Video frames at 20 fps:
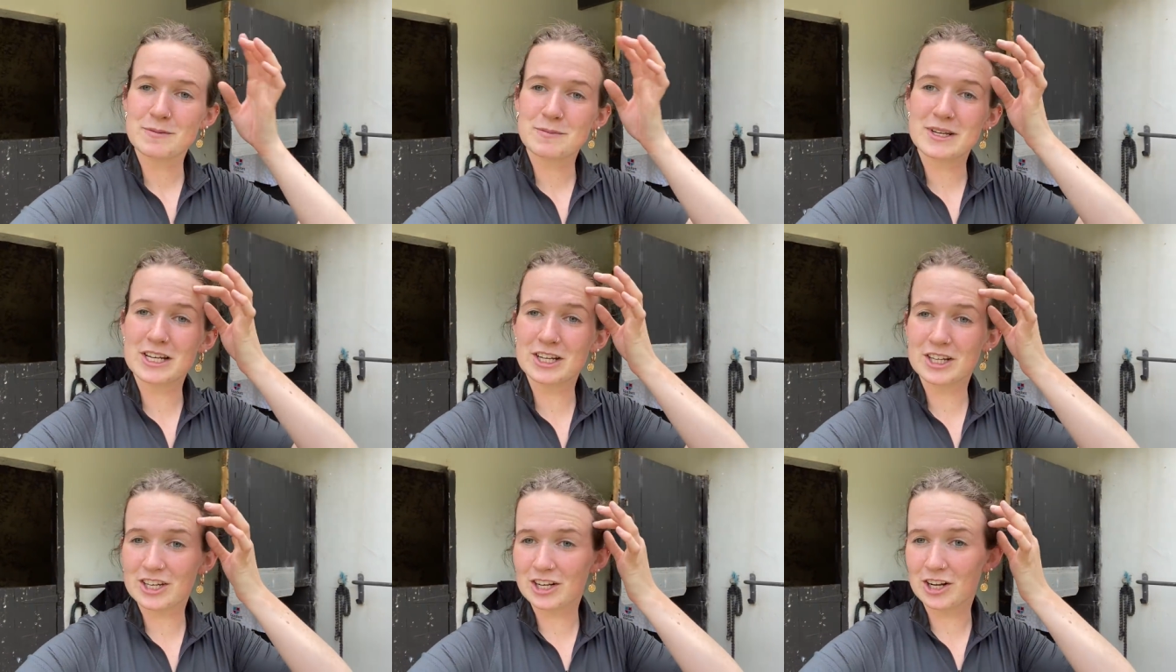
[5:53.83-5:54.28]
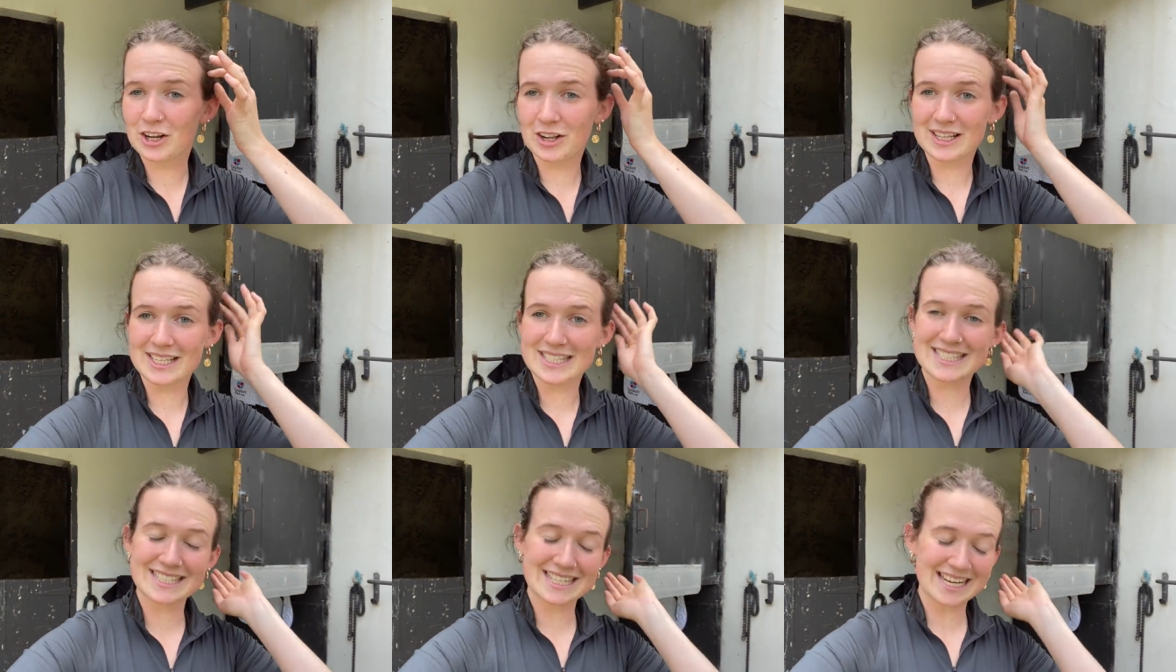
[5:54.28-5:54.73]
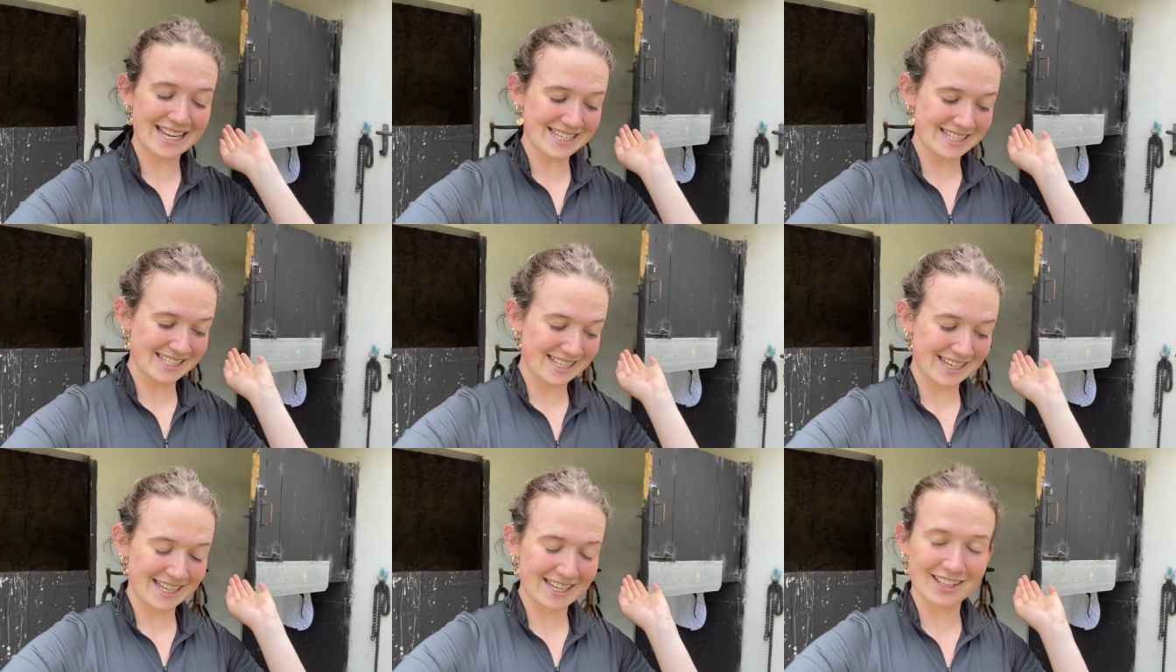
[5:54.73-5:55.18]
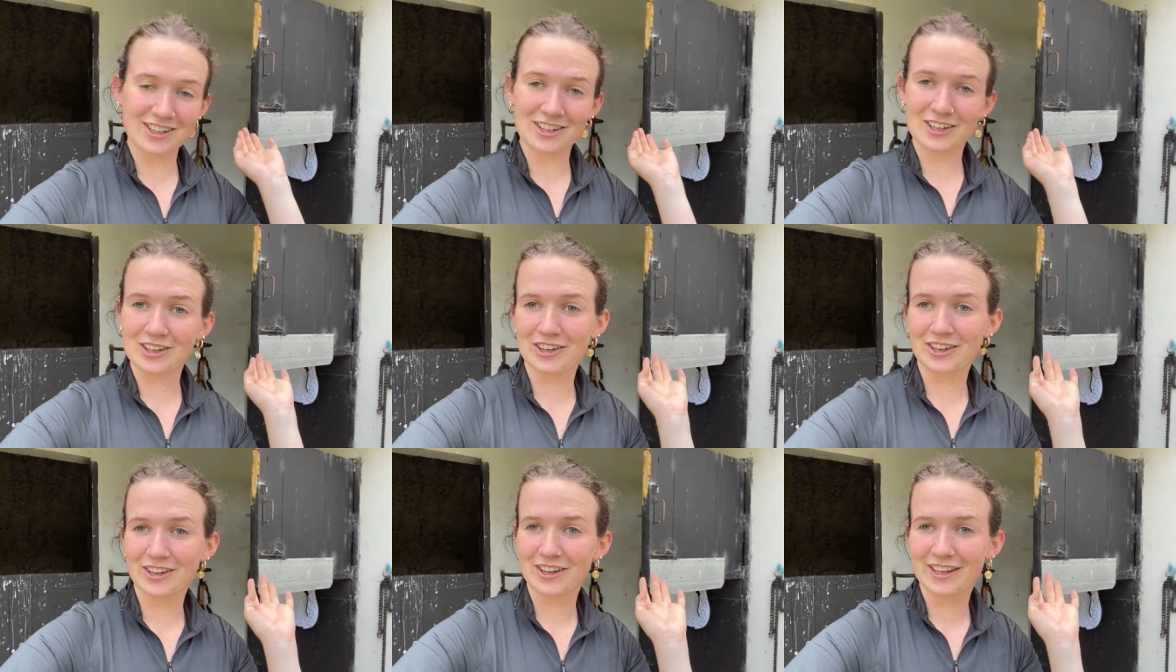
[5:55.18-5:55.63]
Be looking all snazzy and
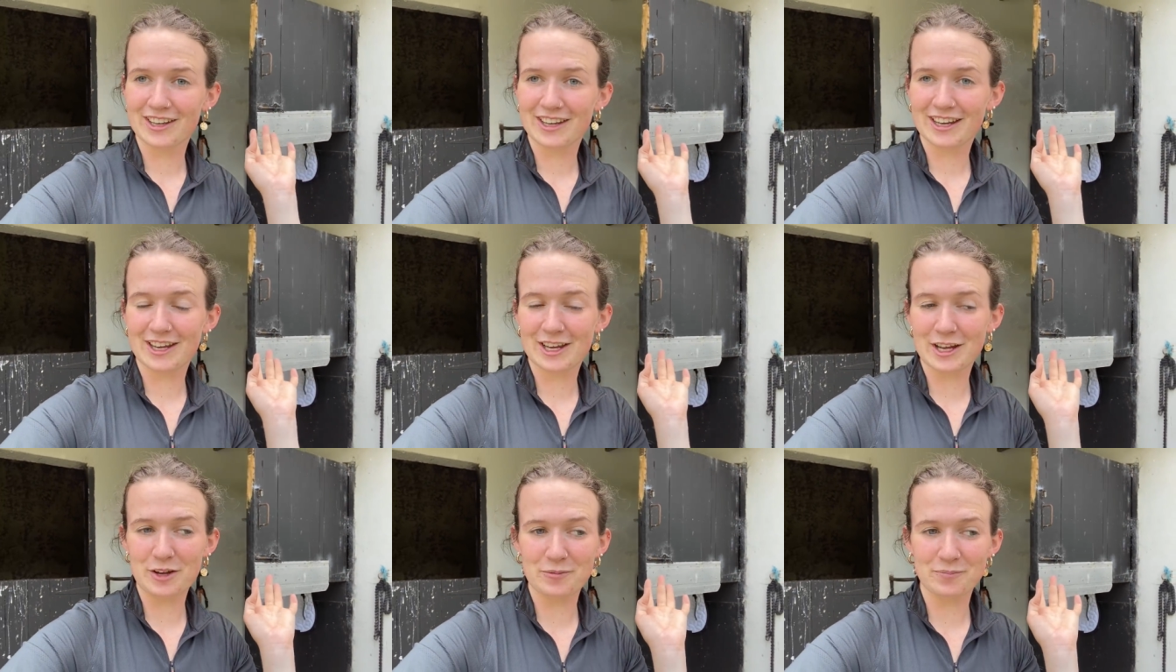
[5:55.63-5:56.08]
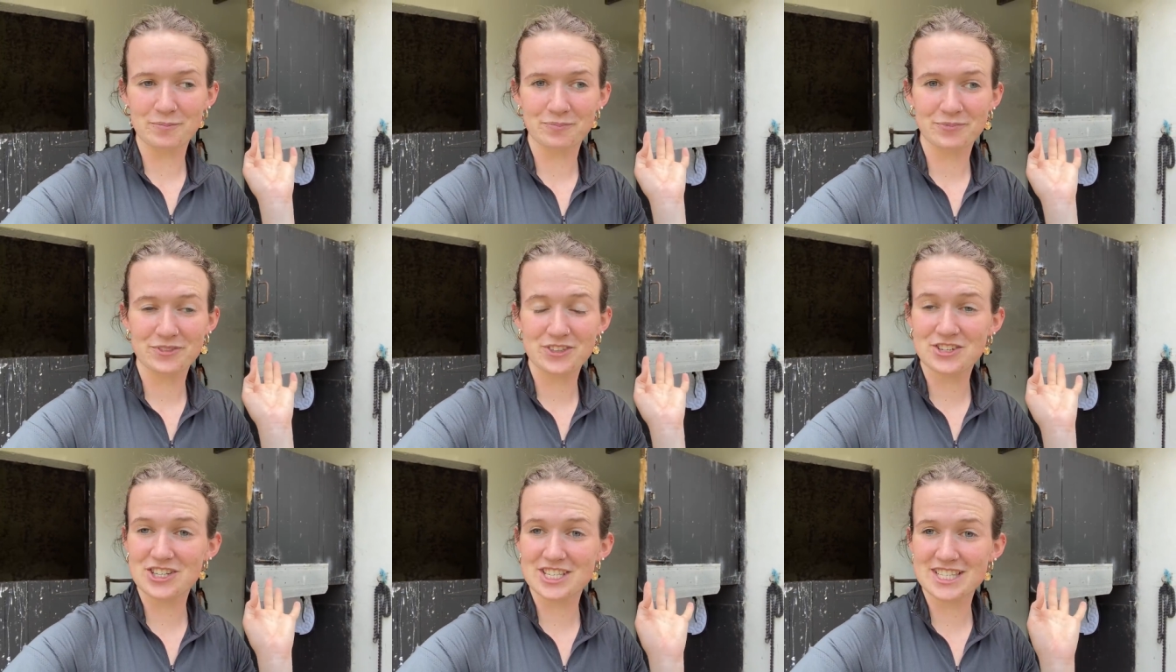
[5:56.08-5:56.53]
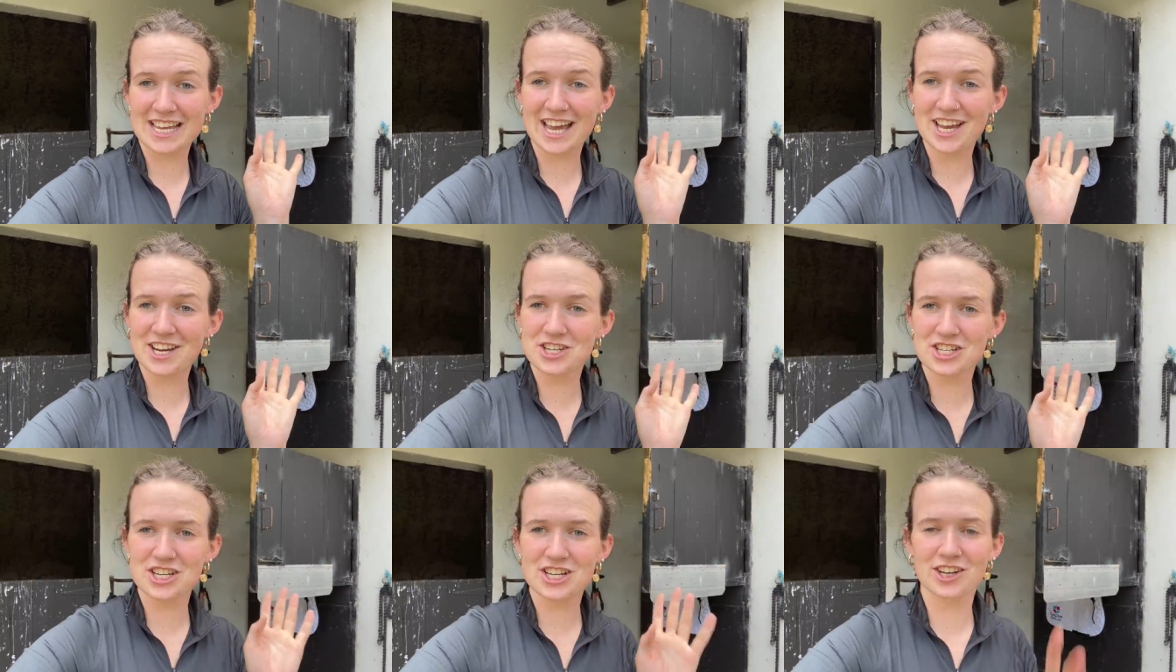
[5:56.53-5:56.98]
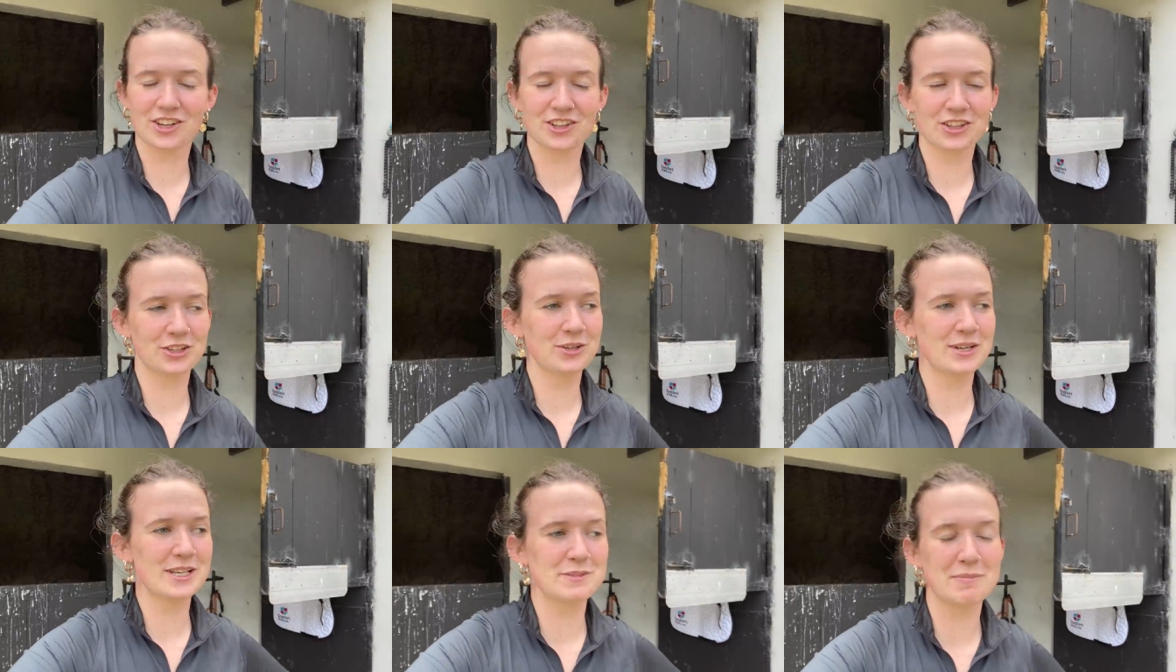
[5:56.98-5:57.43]
all dressagey,
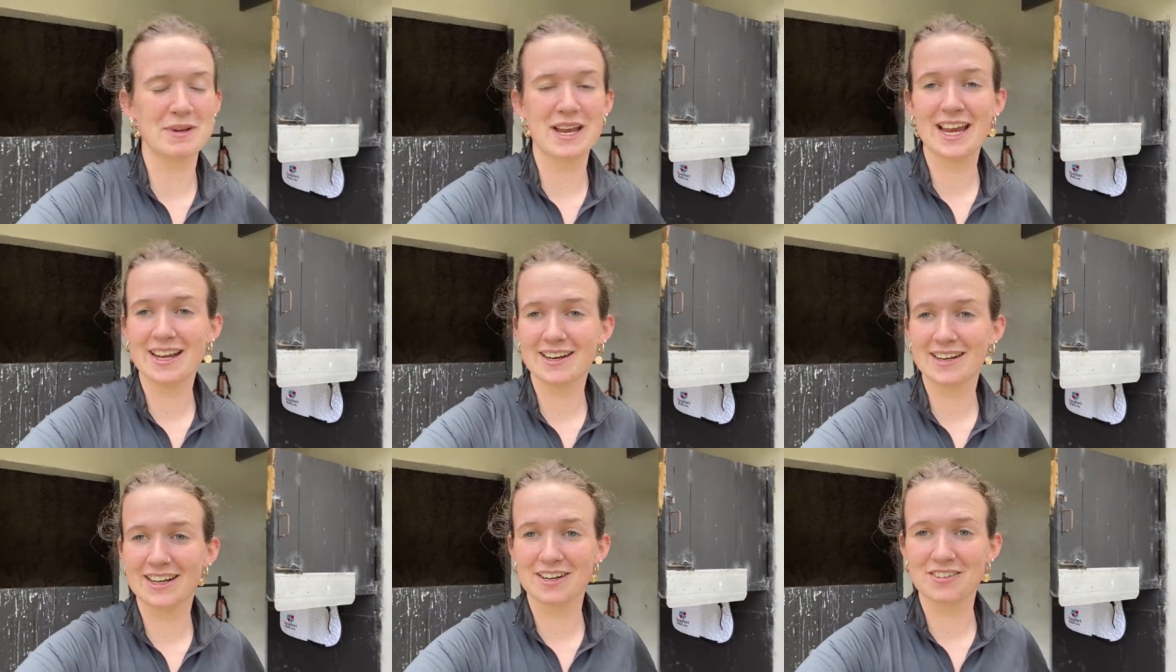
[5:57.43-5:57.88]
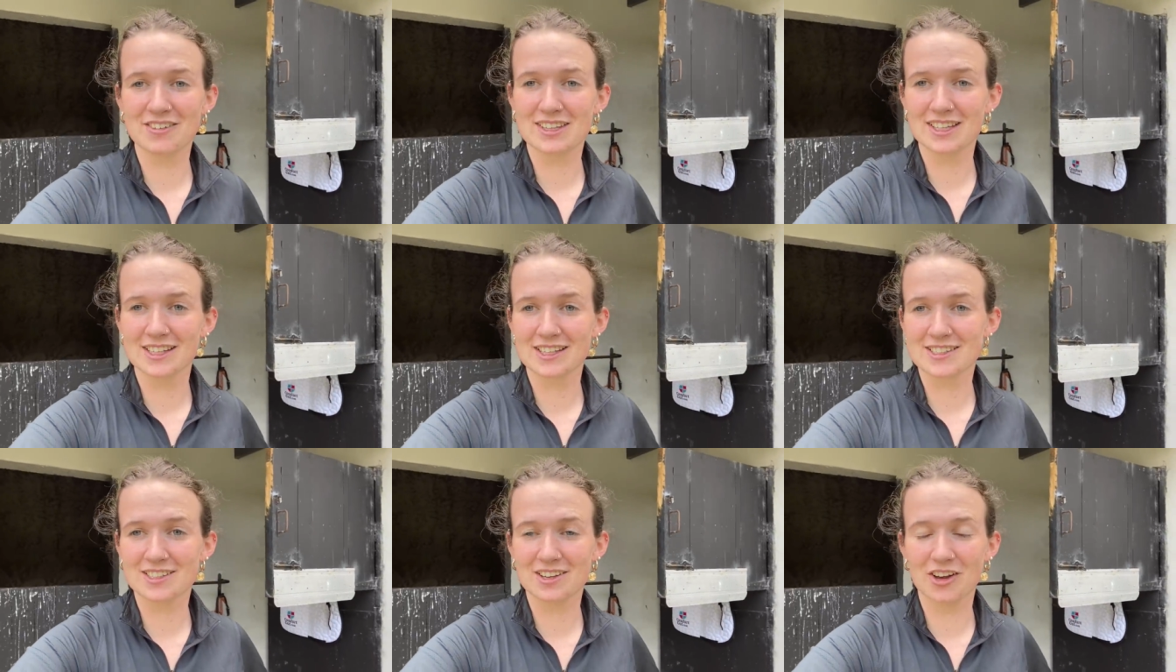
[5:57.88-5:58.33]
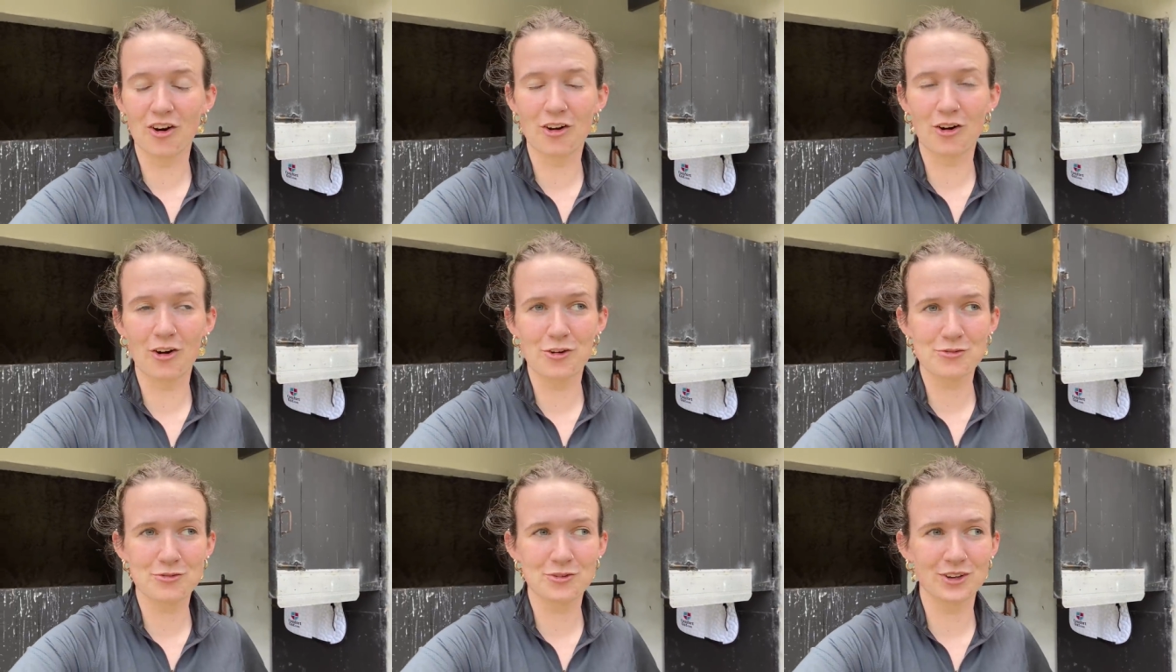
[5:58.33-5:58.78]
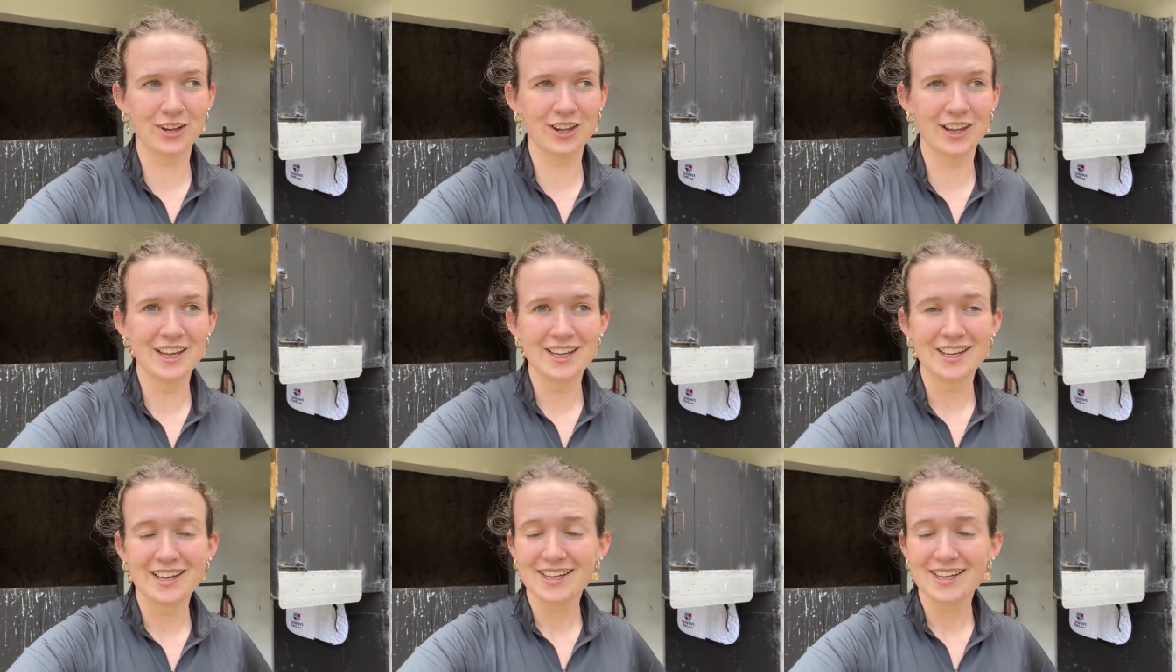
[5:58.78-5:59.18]
although his mane and everything is awful.